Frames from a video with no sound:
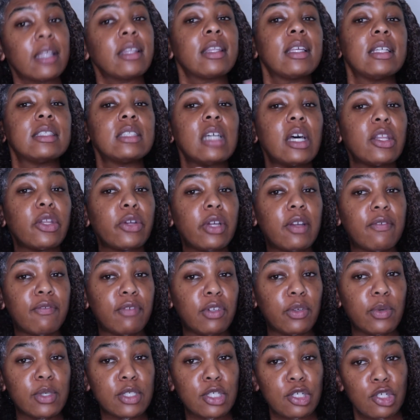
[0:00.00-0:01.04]
these other
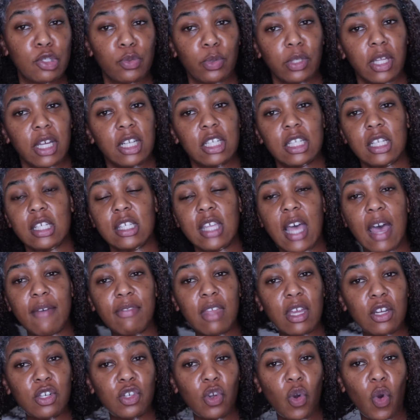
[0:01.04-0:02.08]
influencers where they just have
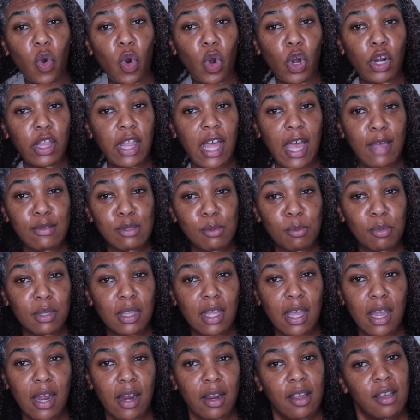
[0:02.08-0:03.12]
that door, they have something
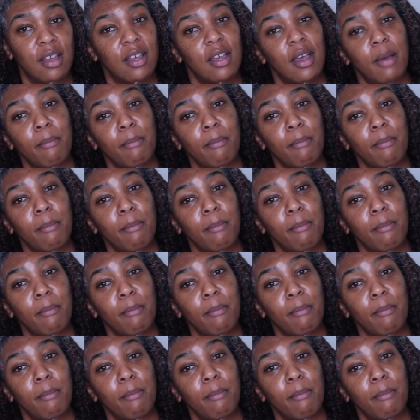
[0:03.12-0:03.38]
there.